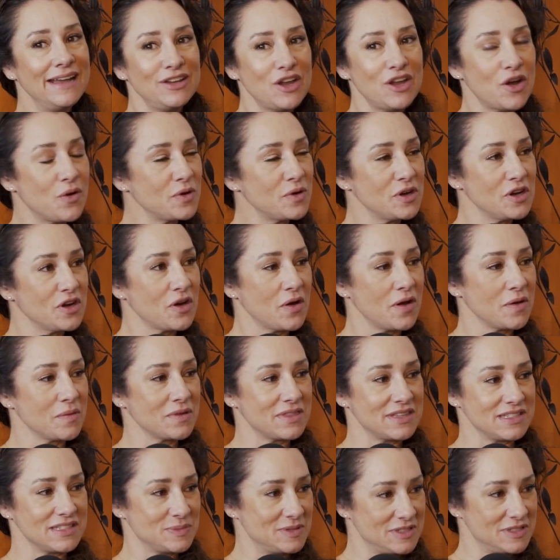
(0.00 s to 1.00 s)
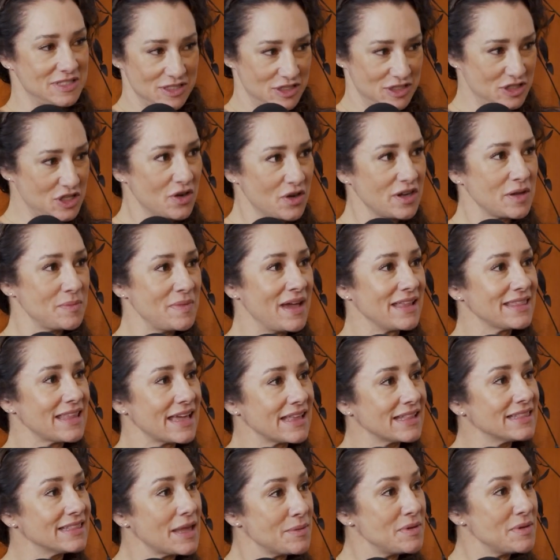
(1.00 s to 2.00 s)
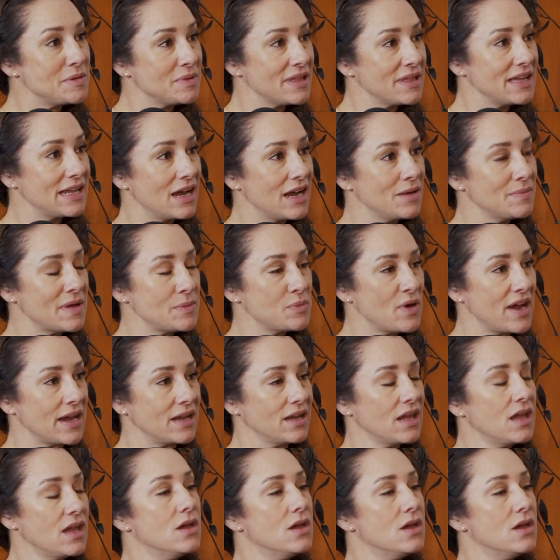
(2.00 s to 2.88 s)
know where you're going with this, but just don't get mad. Like, let me play it out in my brain.